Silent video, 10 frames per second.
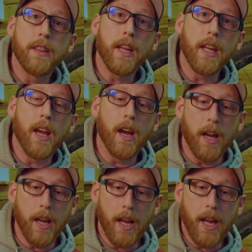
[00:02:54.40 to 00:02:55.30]

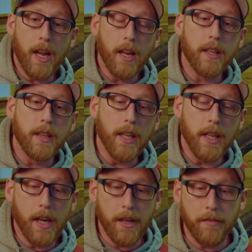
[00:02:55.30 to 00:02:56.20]
the
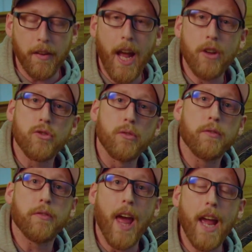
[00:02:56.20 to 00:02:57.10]
kind of lateral
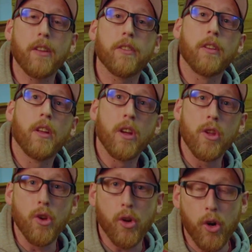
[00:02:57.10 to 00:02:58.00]
flex
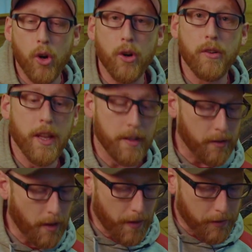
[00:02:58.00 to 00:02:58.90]
as you're cornering and
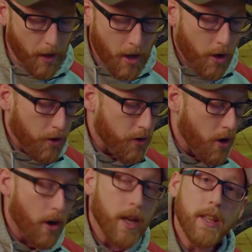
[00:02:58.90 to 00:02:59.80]
things like this,
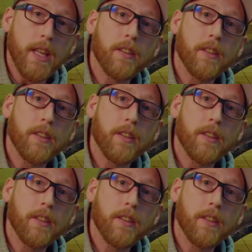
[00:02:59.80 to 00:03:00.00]
not in the